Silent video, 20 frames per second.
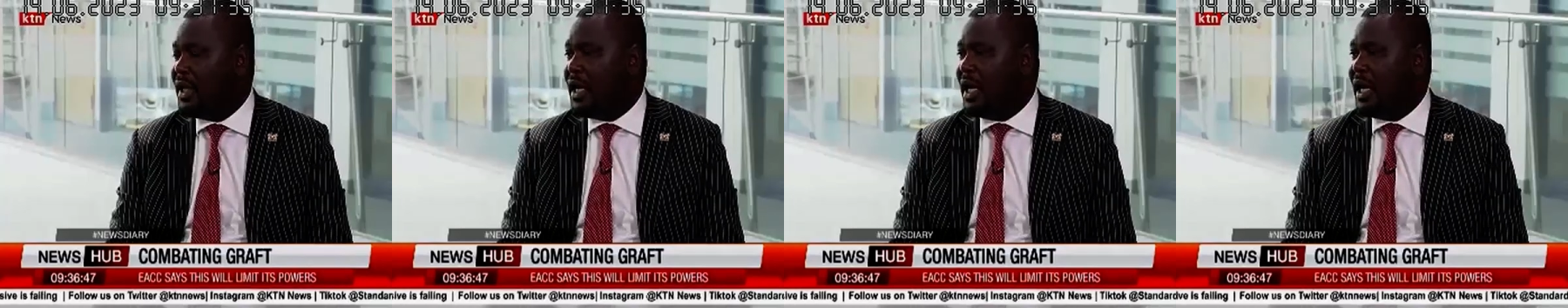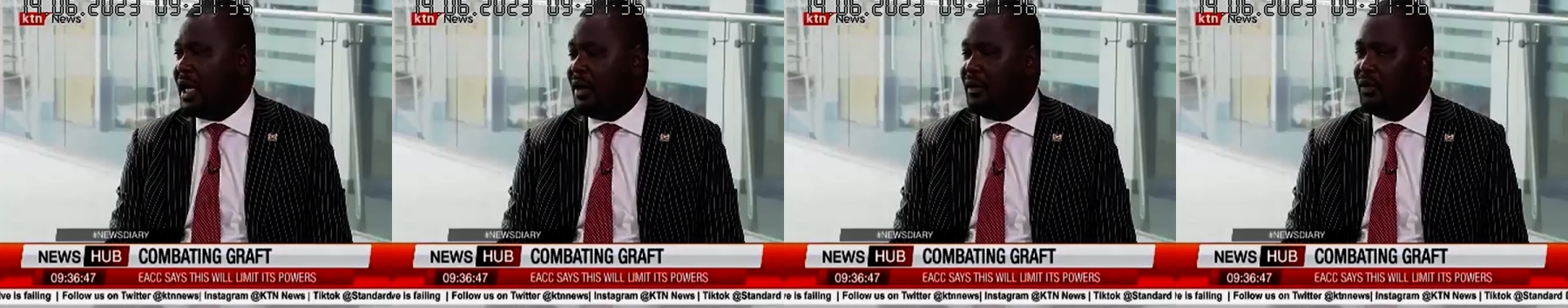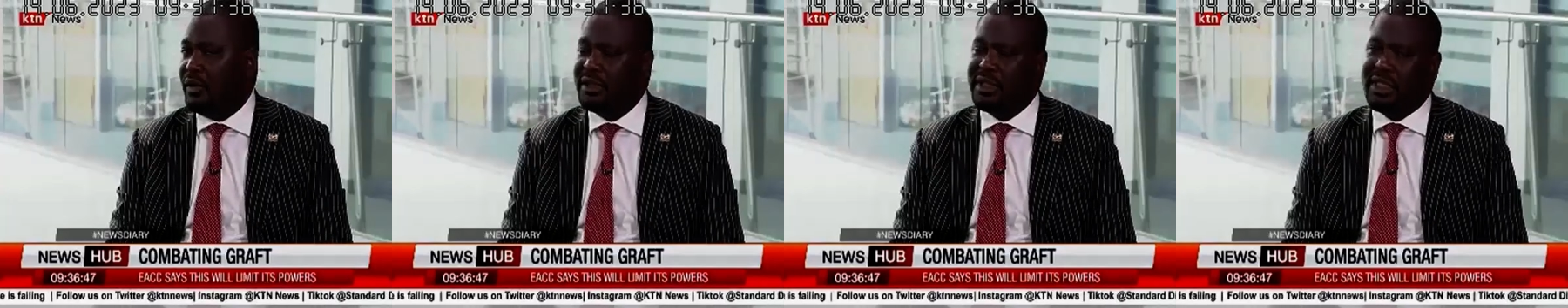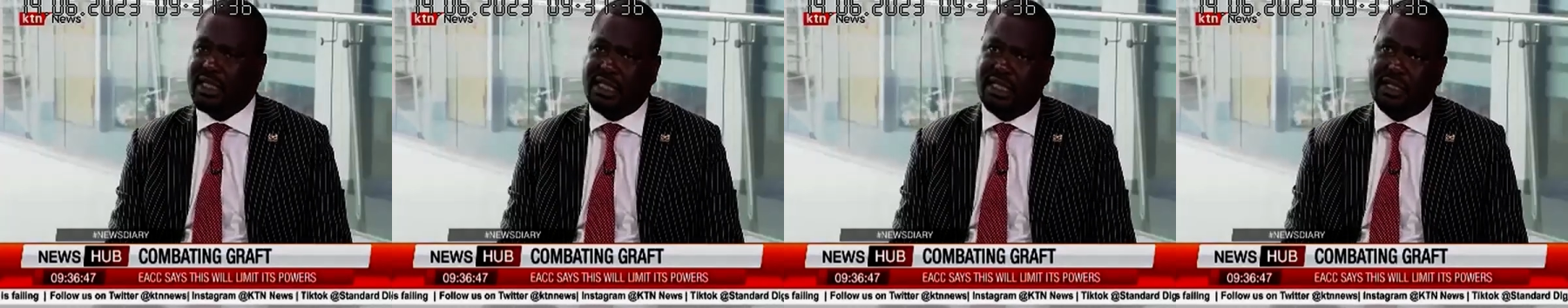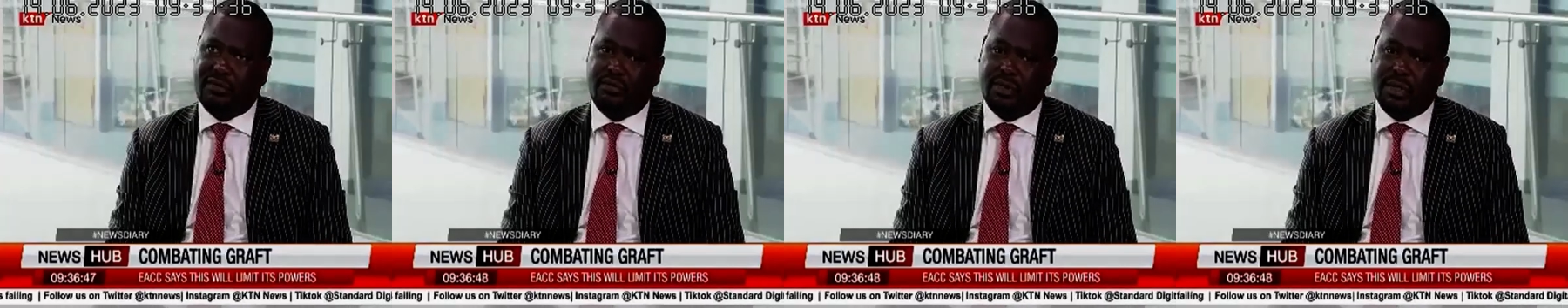I want
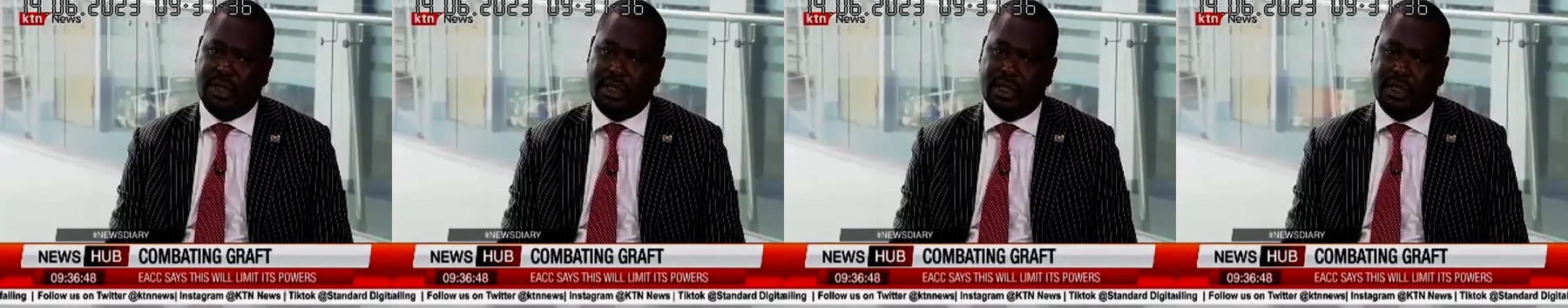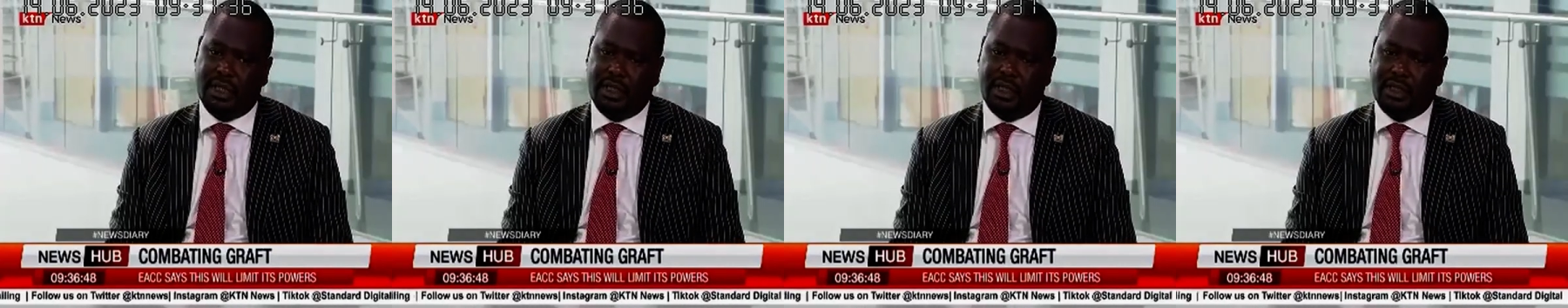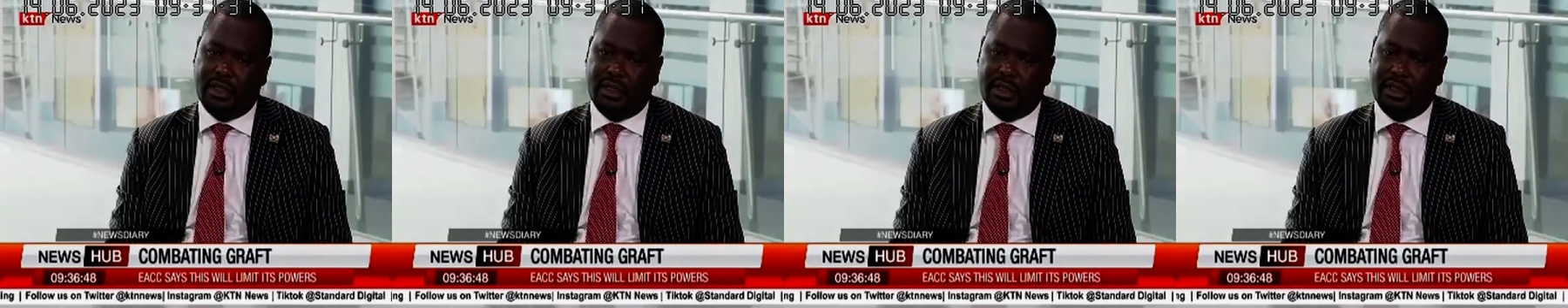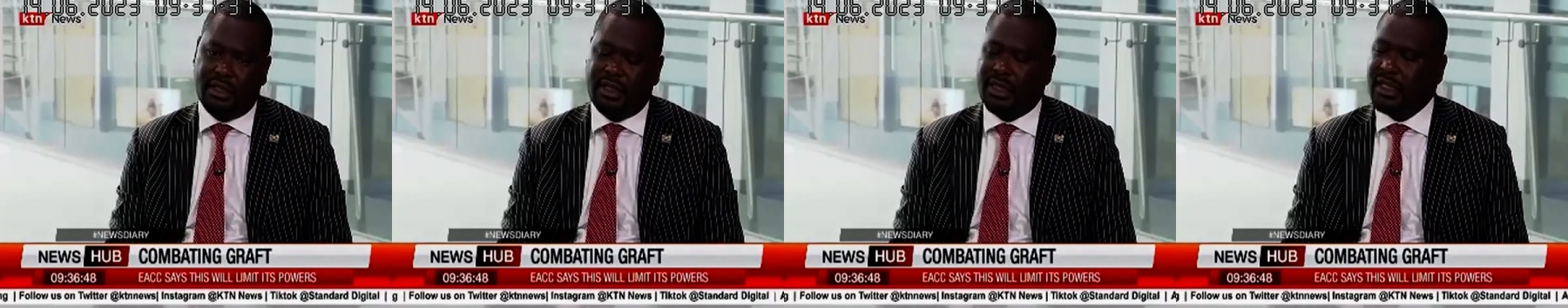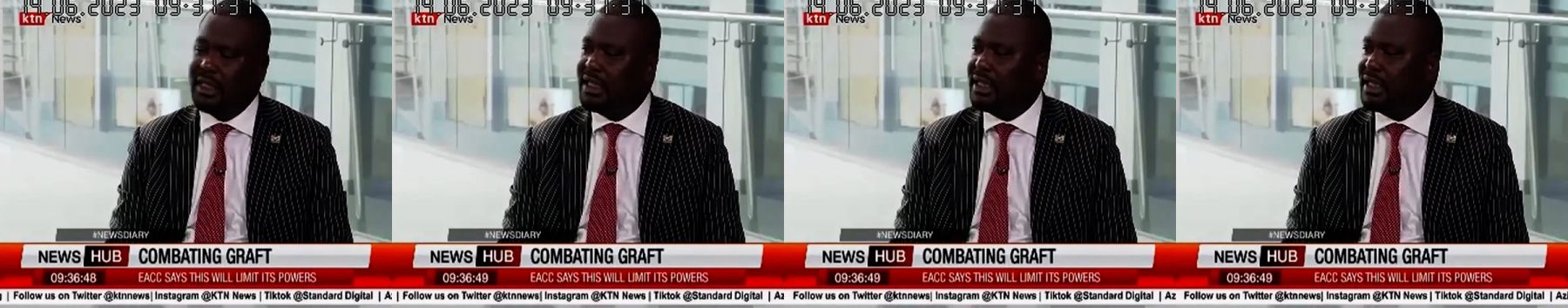us we
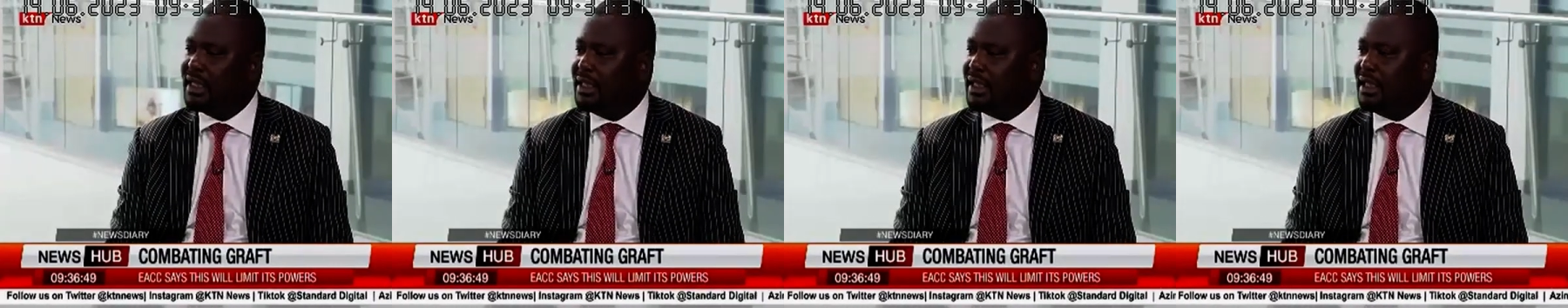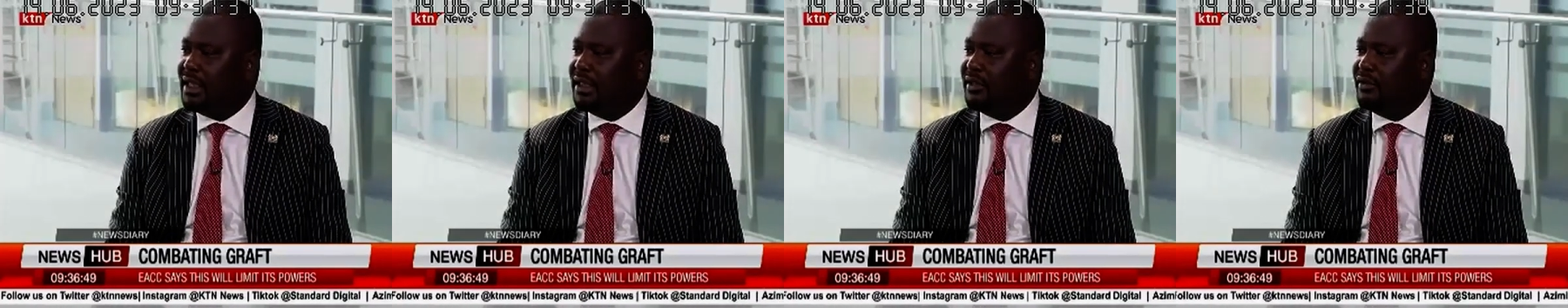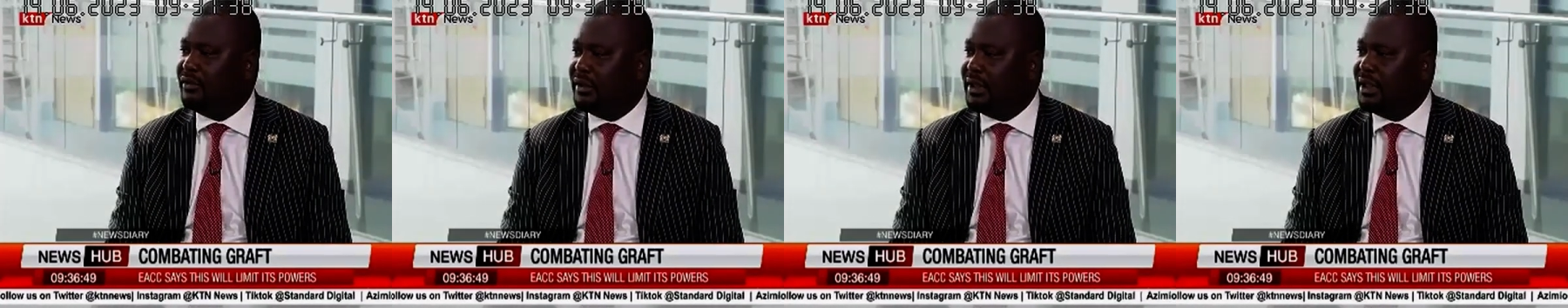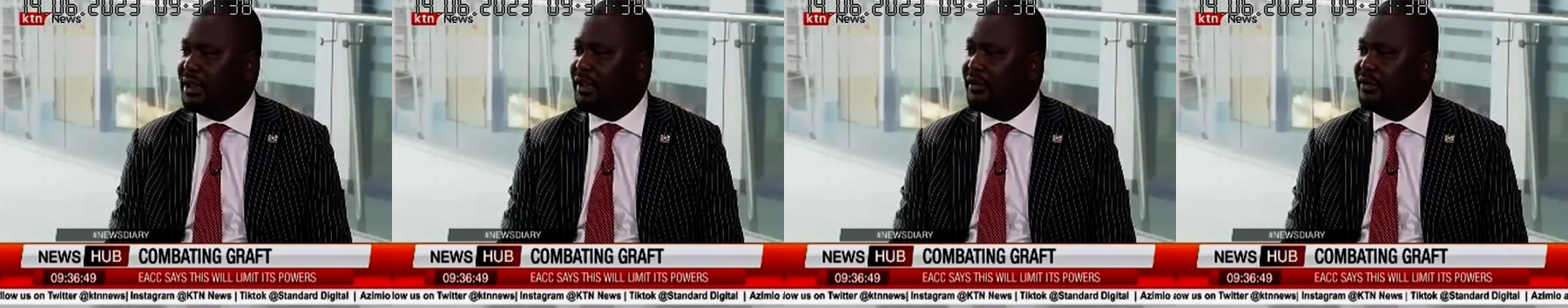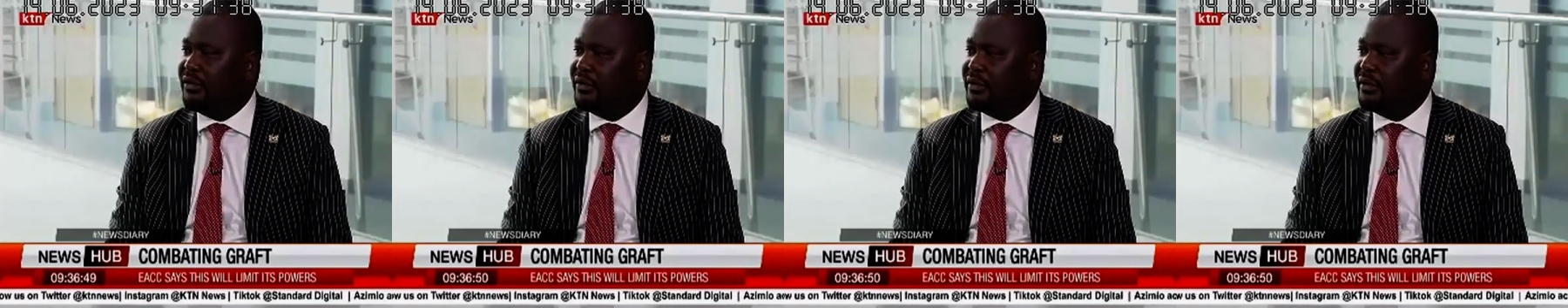stick to
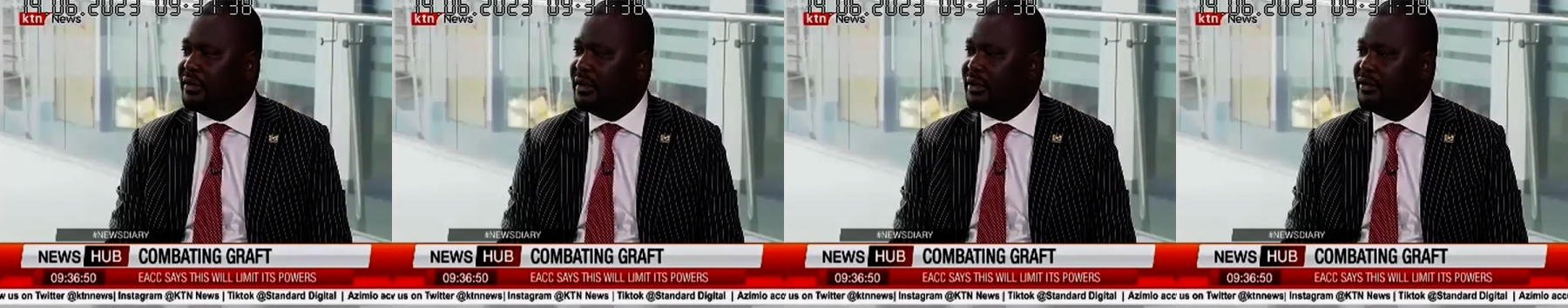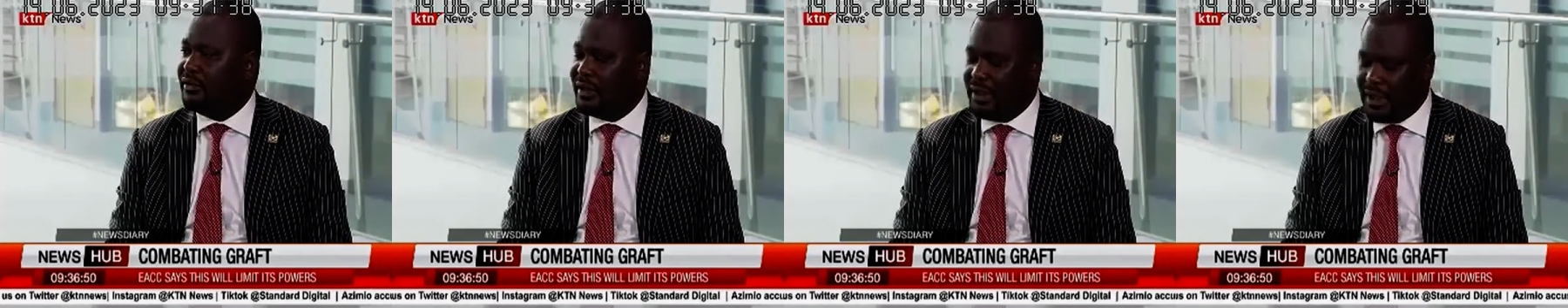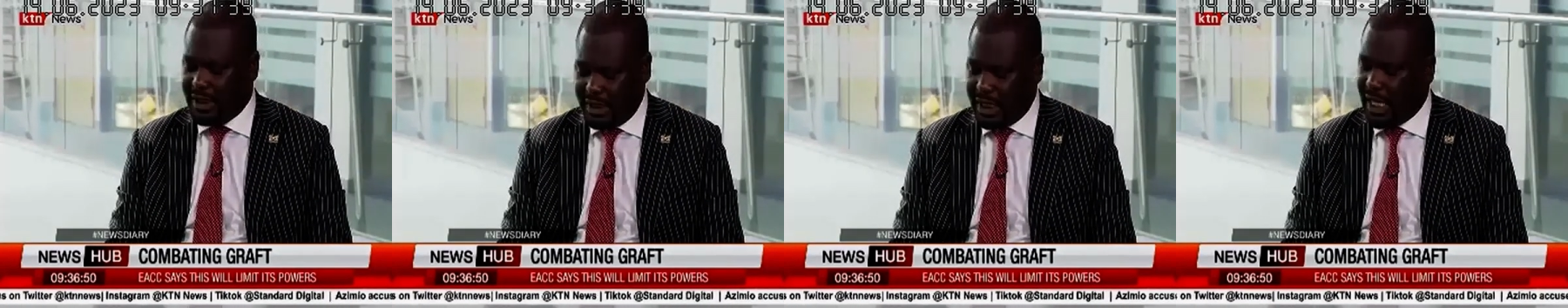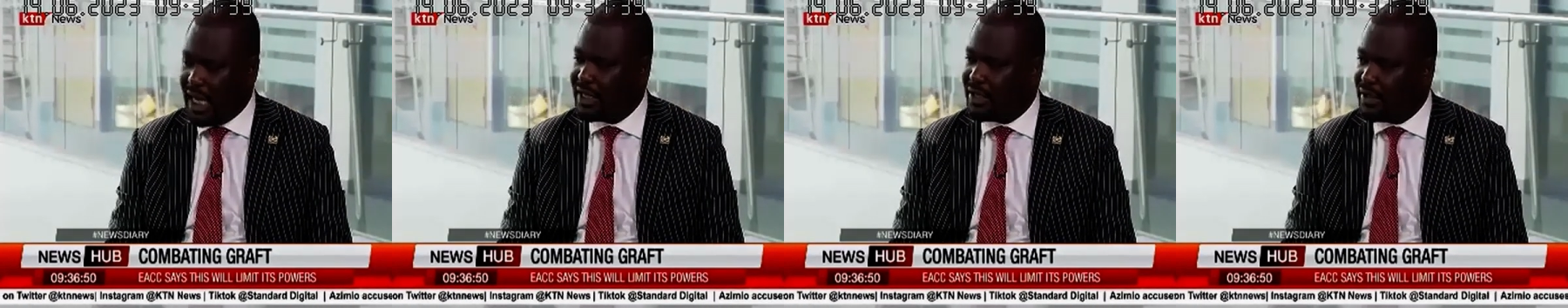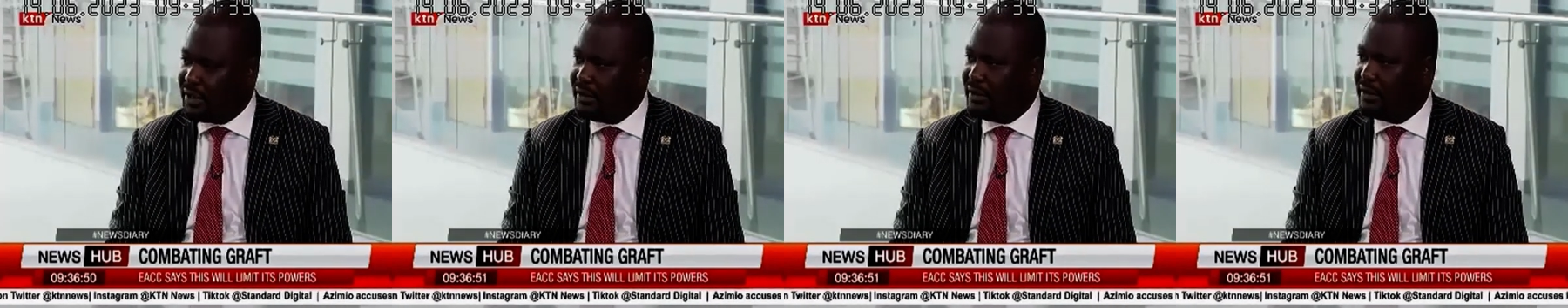the
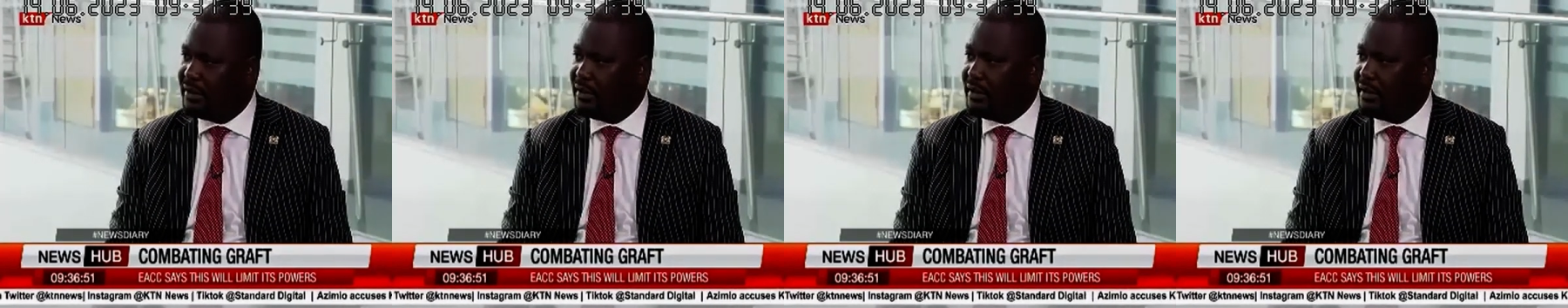discussion,